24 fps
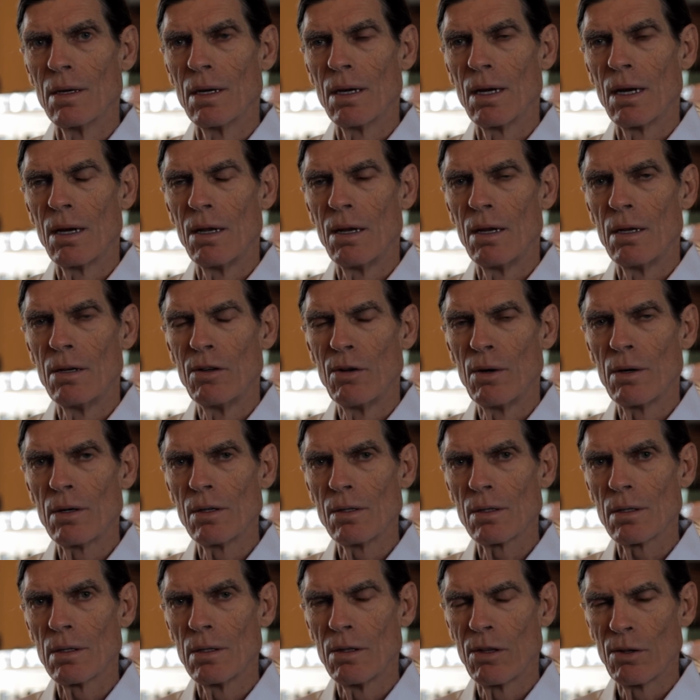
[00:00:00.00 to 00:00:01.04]
And in
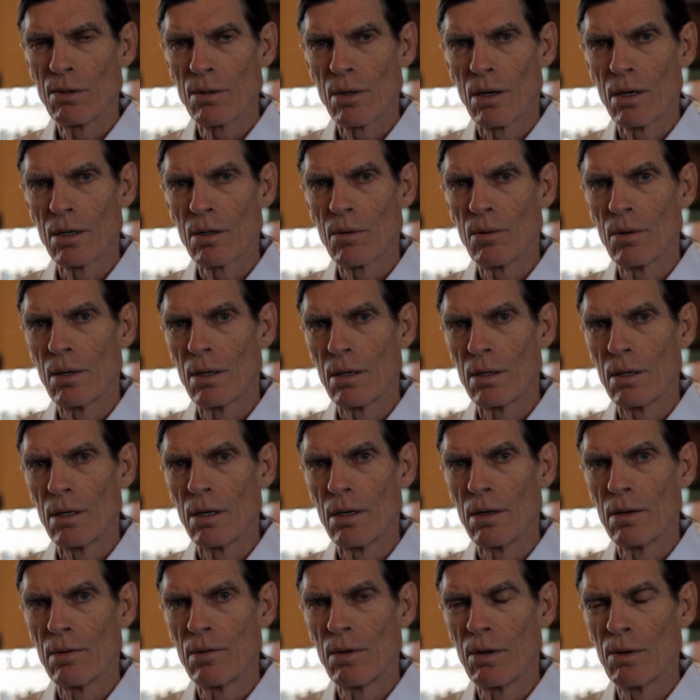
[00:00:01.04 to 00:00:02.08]
noticing the tranquility
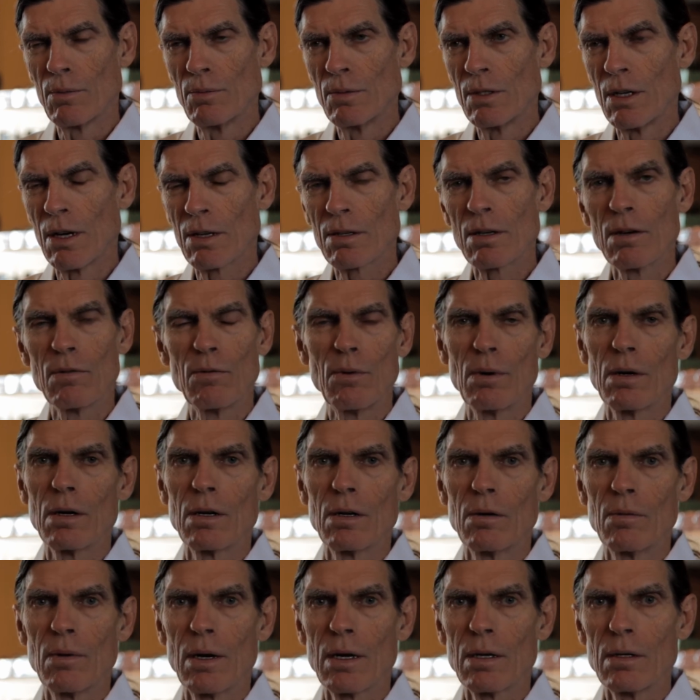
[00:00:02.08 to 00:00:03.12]
of the objective world
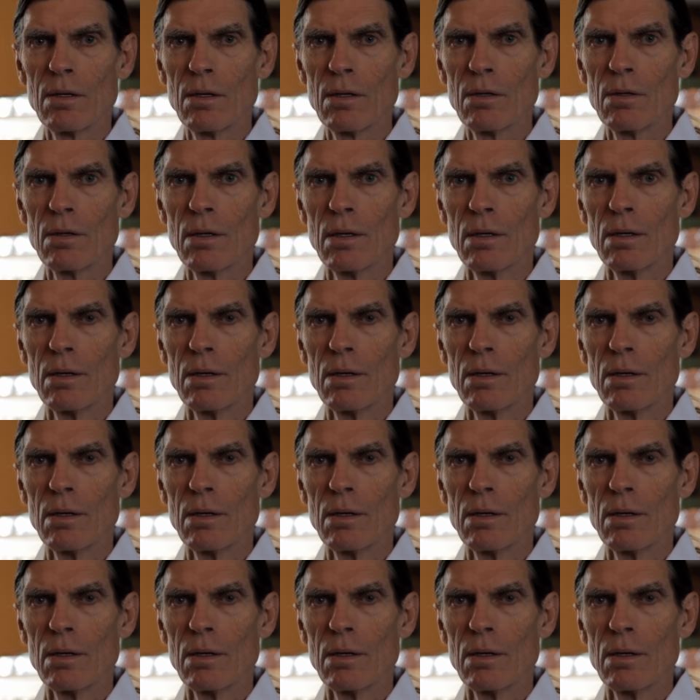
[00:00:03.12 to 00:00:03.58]
around you,